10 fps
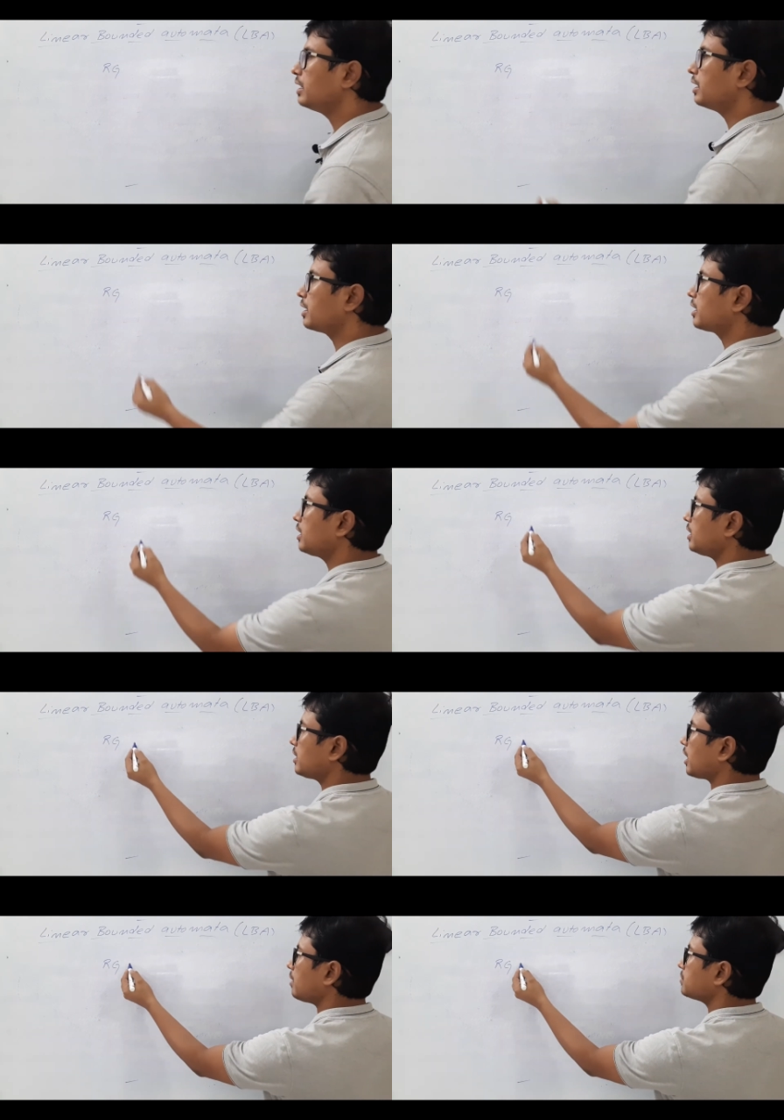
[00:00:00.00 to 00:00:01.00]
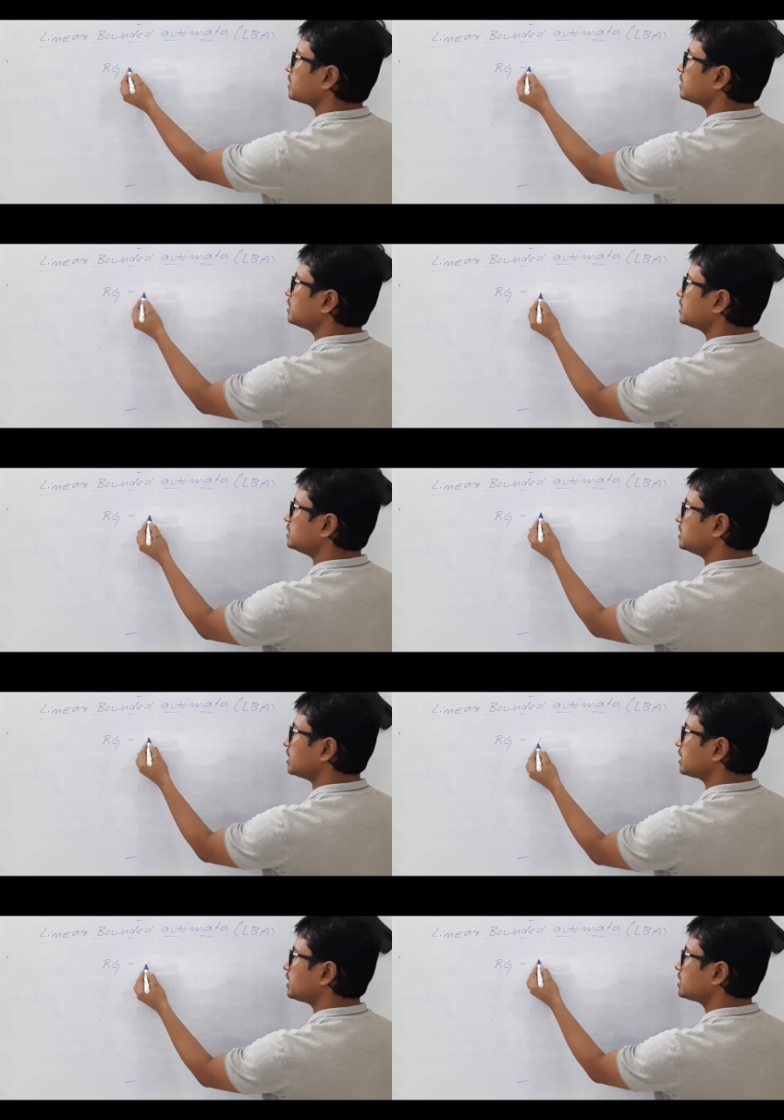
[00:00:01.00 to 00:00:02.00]
Regular grammar
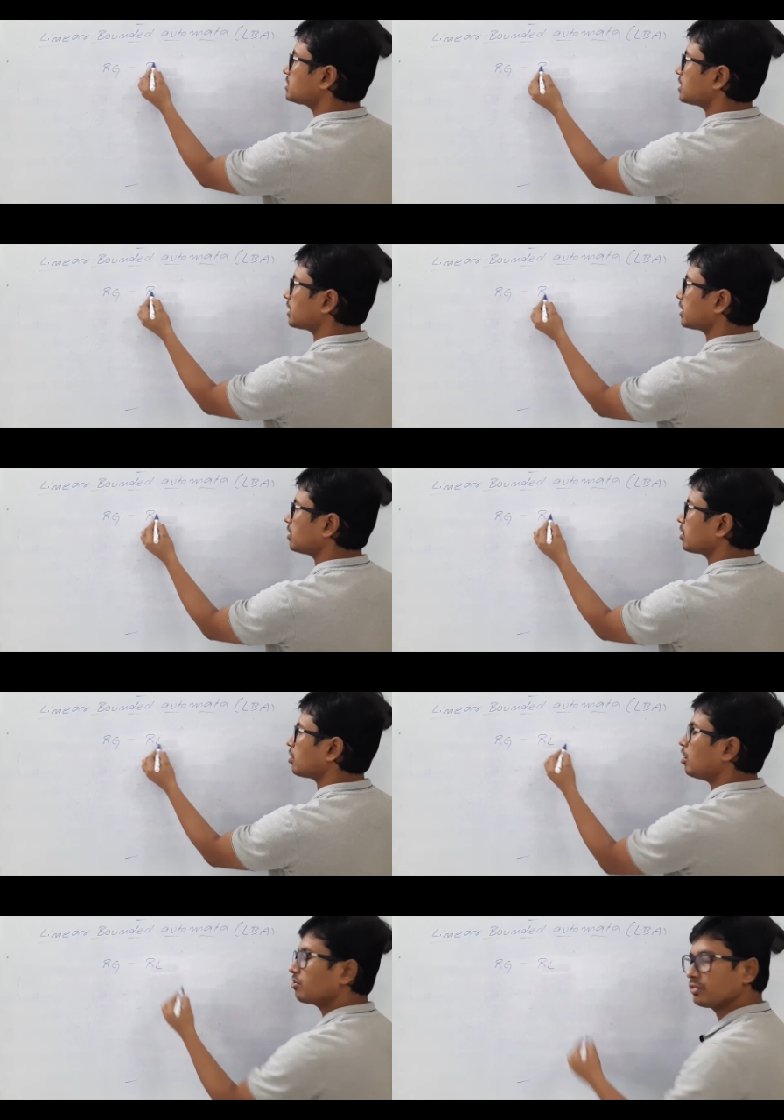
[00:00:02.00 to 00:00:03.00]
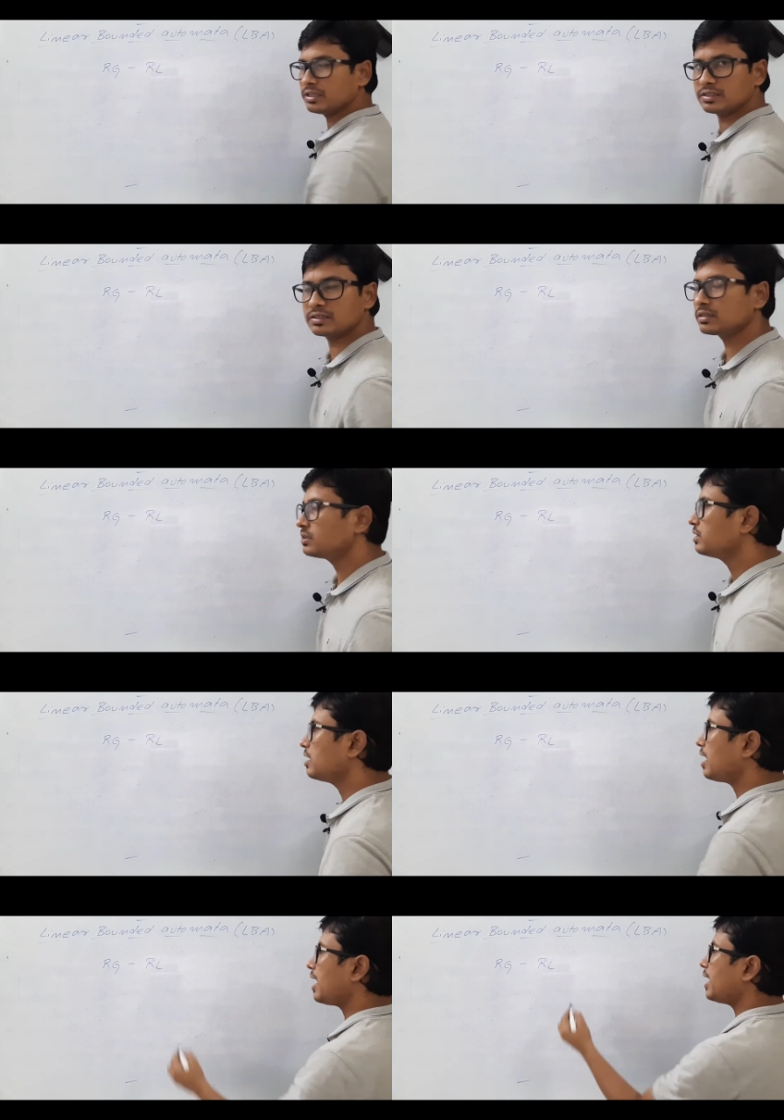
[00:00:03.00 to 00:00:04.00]
generates the regular language
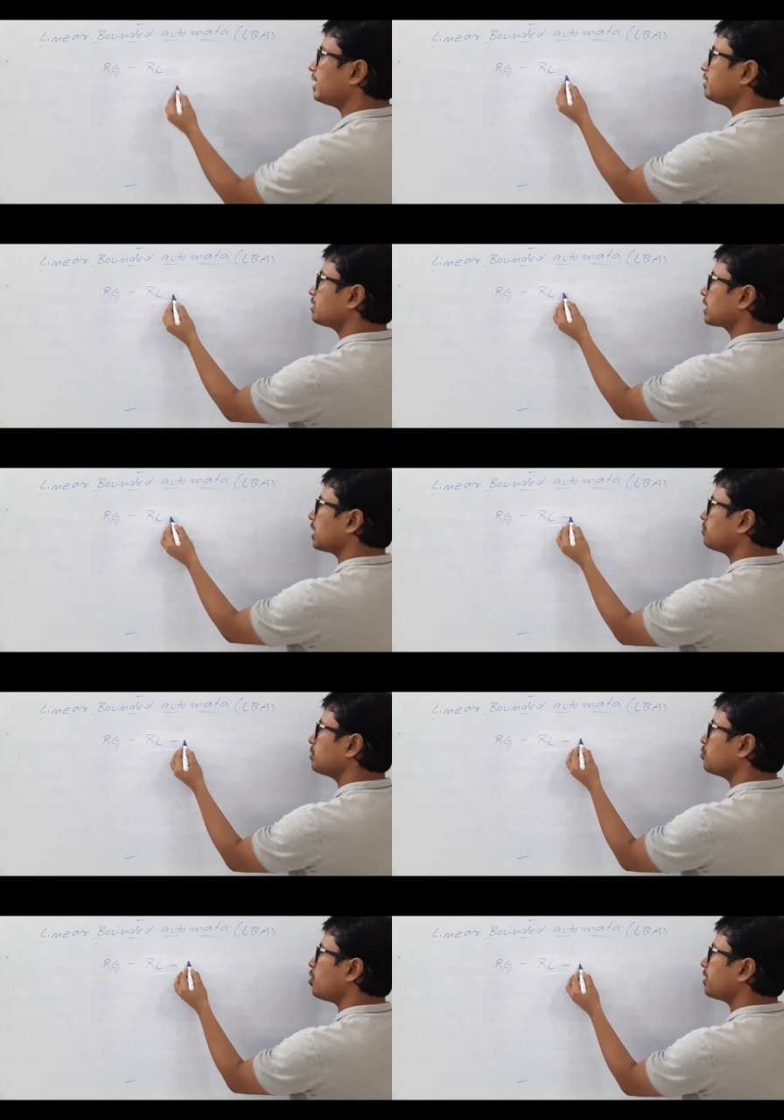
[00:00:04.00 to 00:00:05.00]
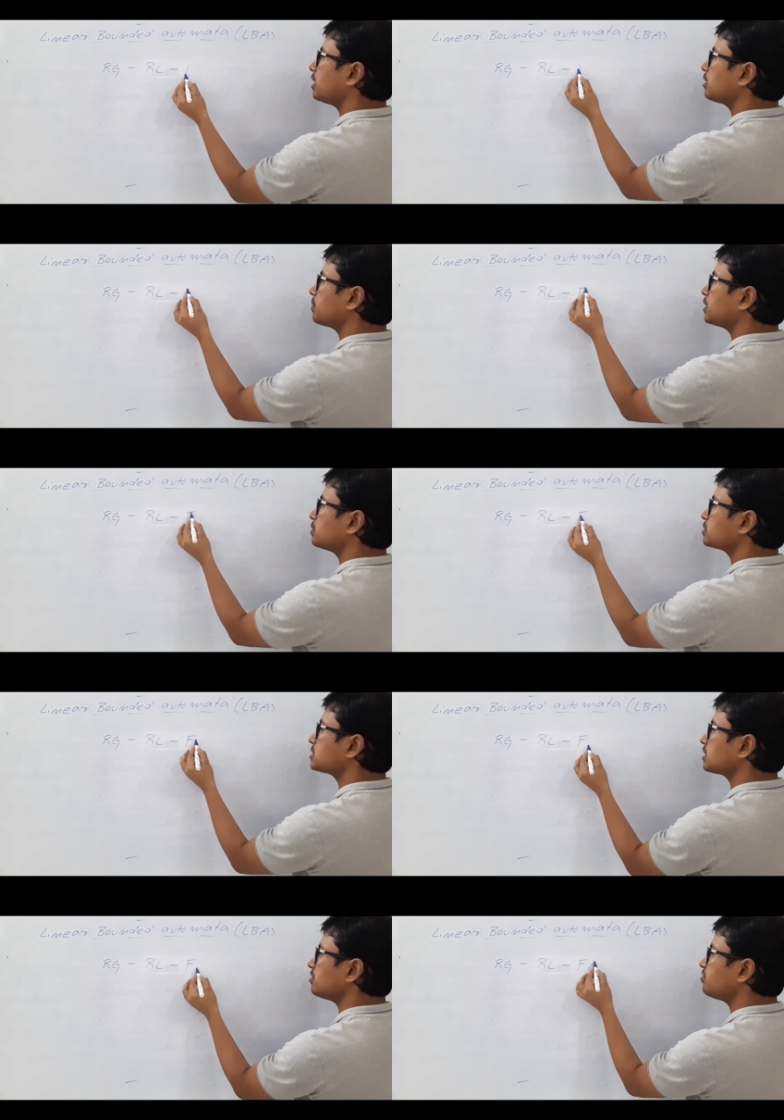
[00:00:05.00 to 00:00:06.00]
and can be modeled by
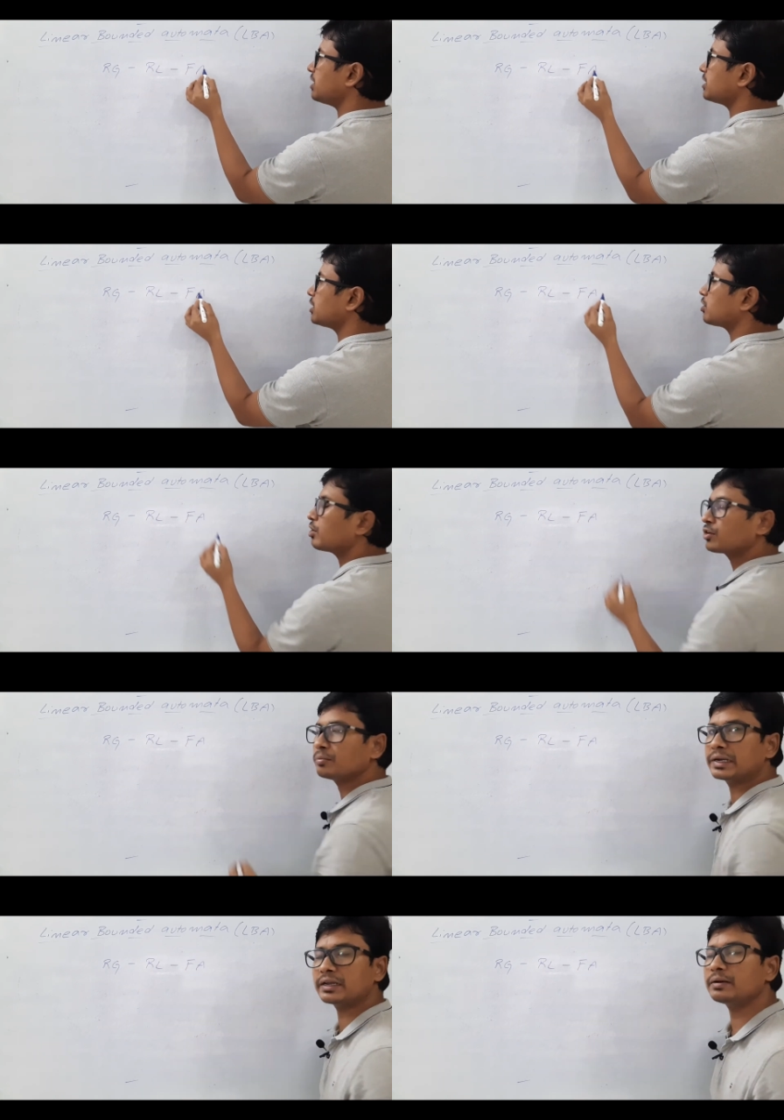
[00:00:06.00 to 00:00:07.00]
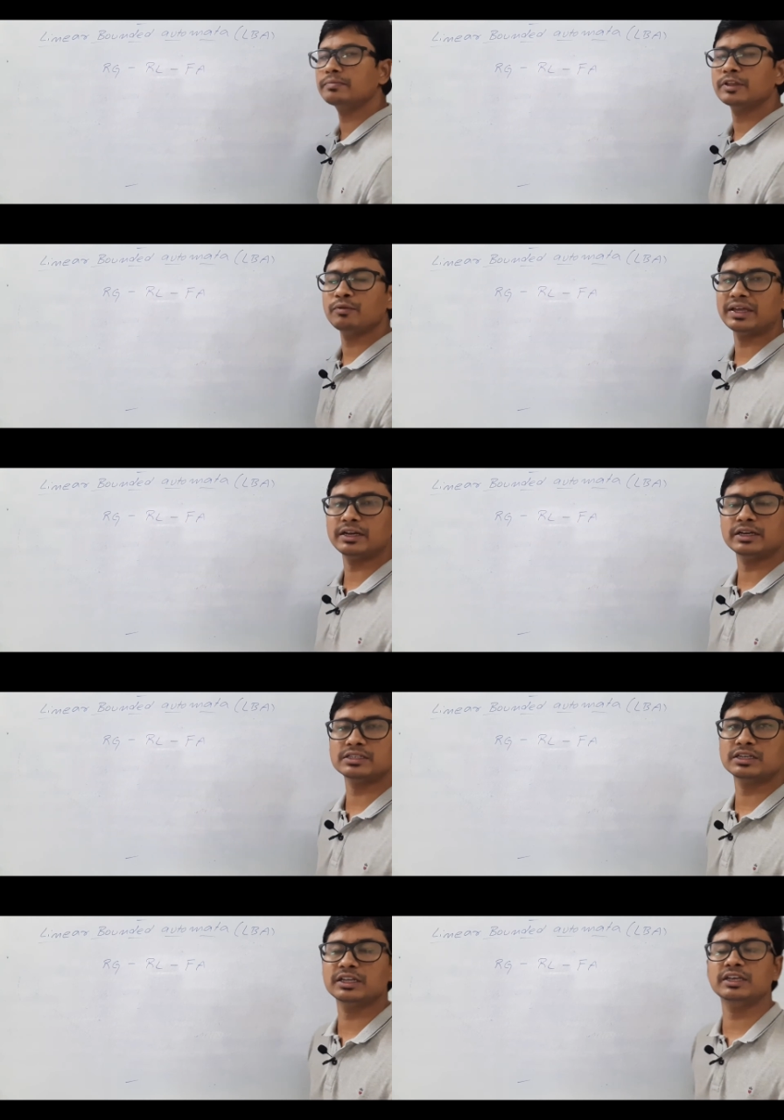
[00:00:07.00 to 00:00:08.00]
using a finite automata. Whether it is
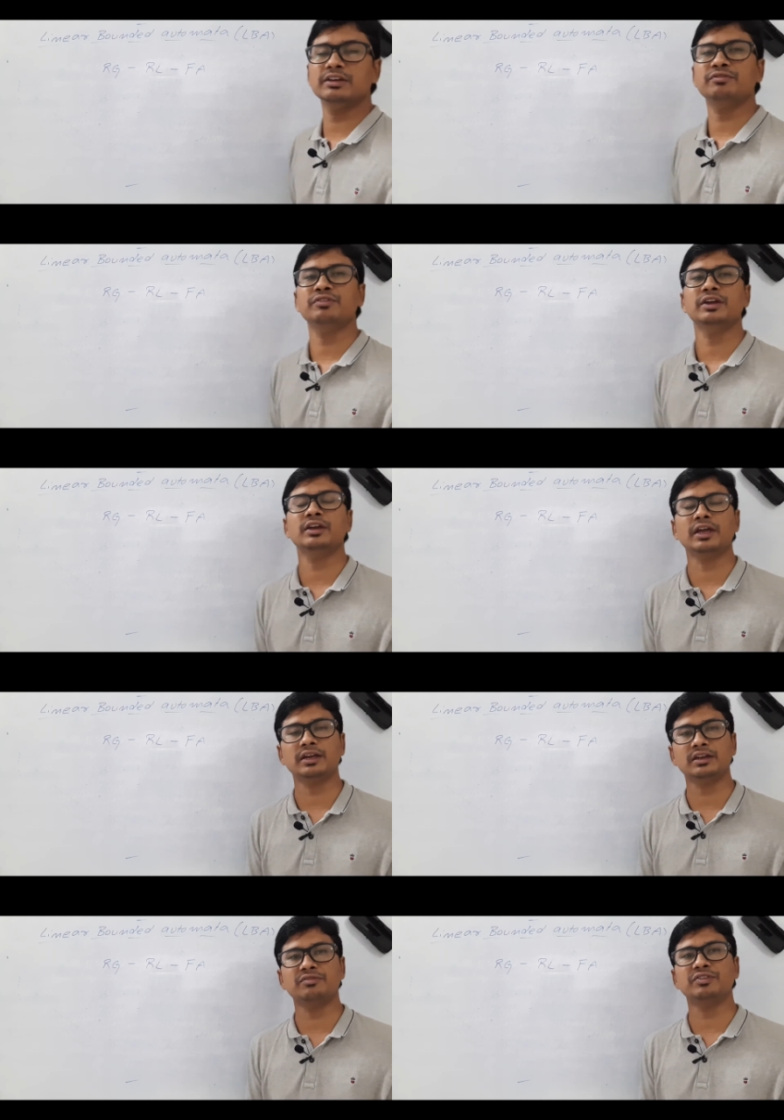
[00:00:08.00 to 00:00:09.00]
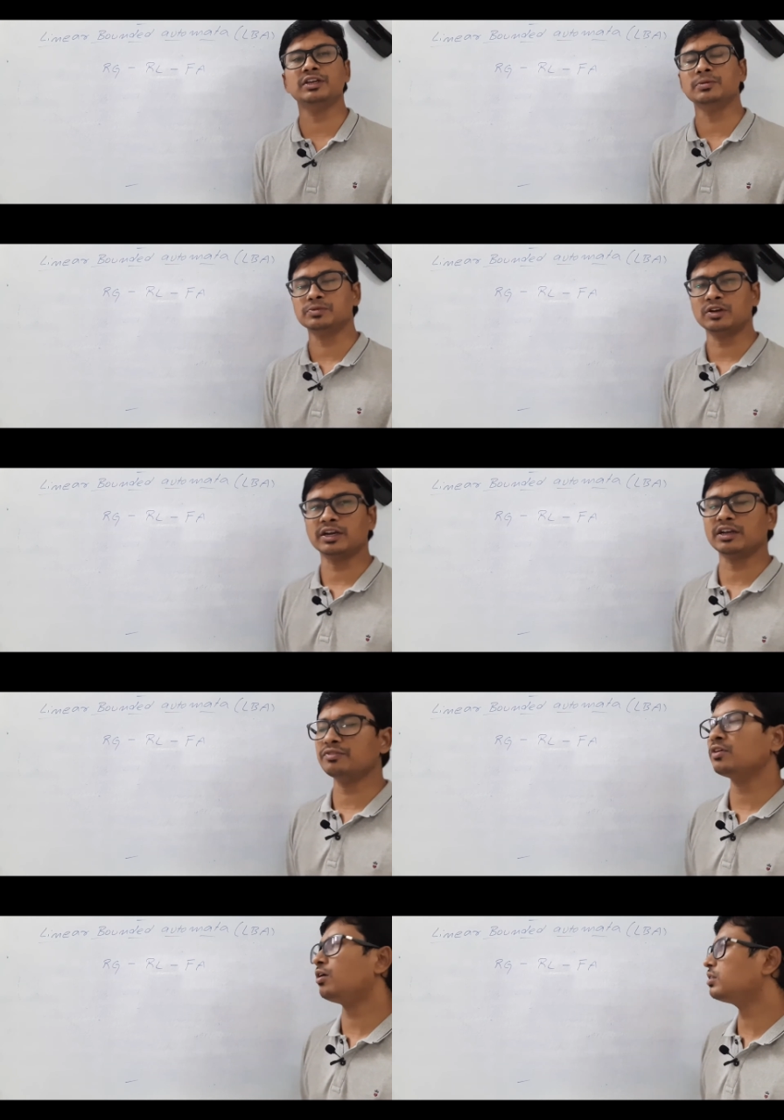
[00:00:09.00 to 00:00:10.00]
a DFA, NFA, epsilon,
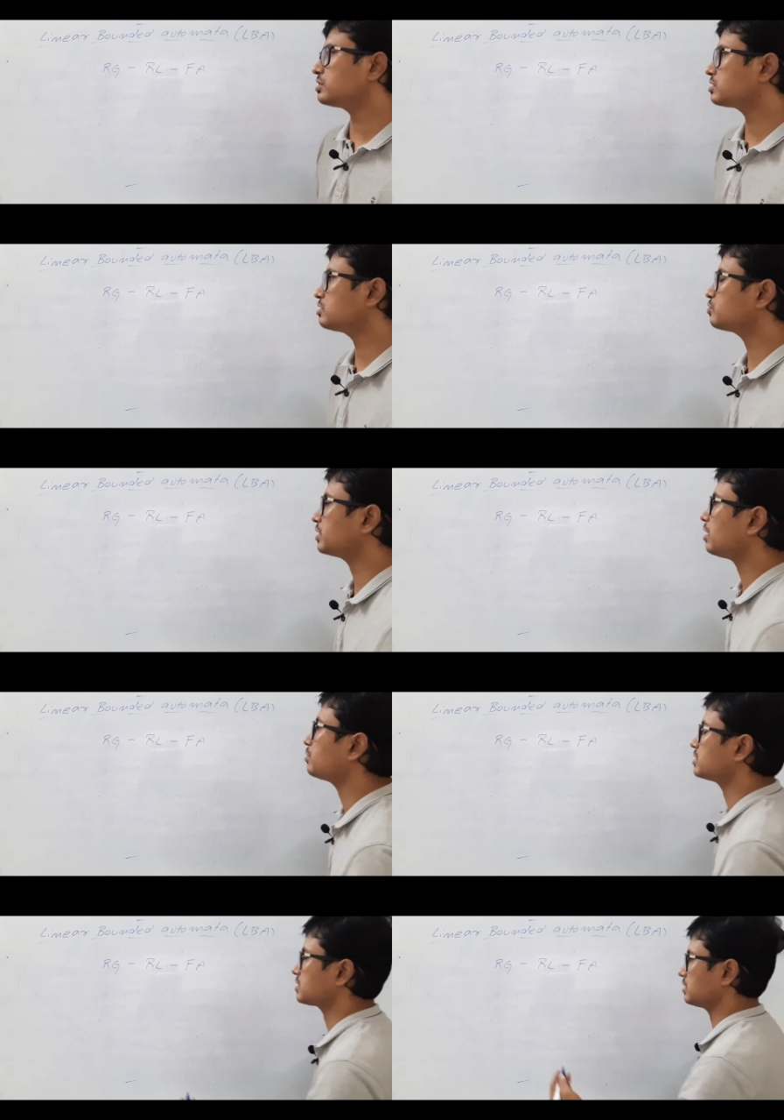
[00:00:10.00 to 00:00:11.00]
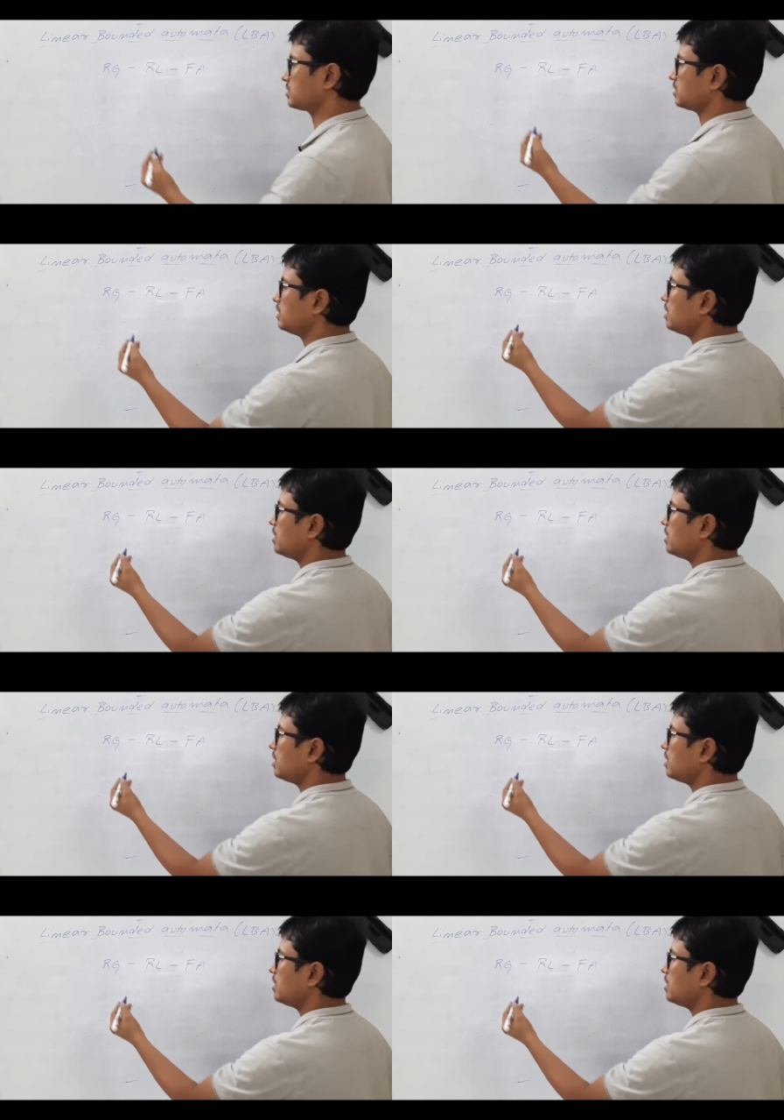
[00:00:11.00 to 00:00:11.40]
NFA, all these things we have discussed.